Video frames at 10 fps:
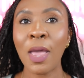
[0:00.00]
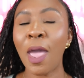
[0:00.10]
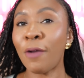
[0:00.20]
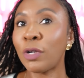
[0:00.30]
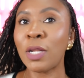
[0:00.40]

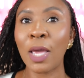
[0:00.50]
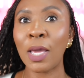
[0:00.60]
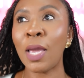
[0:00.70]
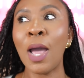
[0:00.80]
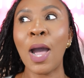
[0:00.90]
Every
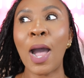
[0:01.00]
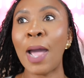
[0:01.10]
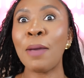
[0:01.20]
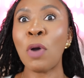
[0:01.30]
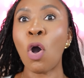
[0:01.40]
day,
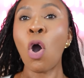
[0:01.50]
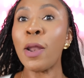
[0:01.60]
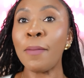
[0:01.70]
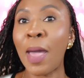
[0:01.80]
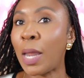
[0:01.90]
I'm
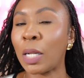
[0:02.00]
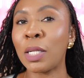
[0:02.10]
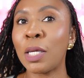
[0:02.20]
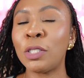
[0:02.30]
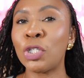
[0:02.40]

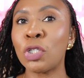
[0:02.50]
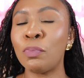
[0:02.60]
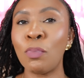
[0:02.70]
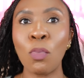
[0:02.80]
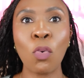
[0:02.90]
automatically just
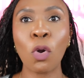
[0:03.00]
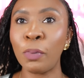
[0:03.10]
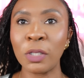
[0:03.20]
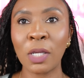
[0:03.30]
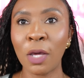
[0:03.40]
more
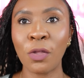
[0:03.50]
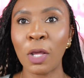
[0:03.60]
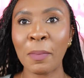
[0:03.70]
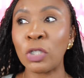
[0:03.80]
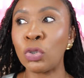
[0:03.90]
put together.
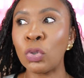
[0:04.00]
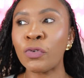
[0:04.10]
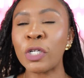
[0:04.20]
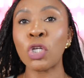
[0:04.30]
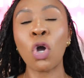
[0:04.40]
Like my
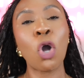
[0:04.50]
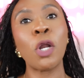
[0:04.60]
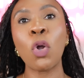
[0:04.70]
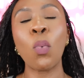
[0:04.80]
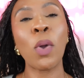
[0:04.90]
jewelry is
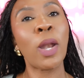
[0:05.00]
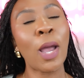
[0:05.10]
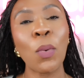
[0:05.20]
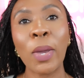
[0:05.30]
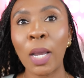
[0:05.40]
on when
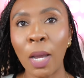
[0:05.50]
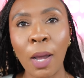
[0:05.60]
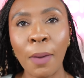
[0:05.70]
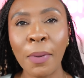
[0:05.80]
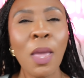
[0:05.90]
I wake
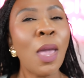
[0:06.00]
up.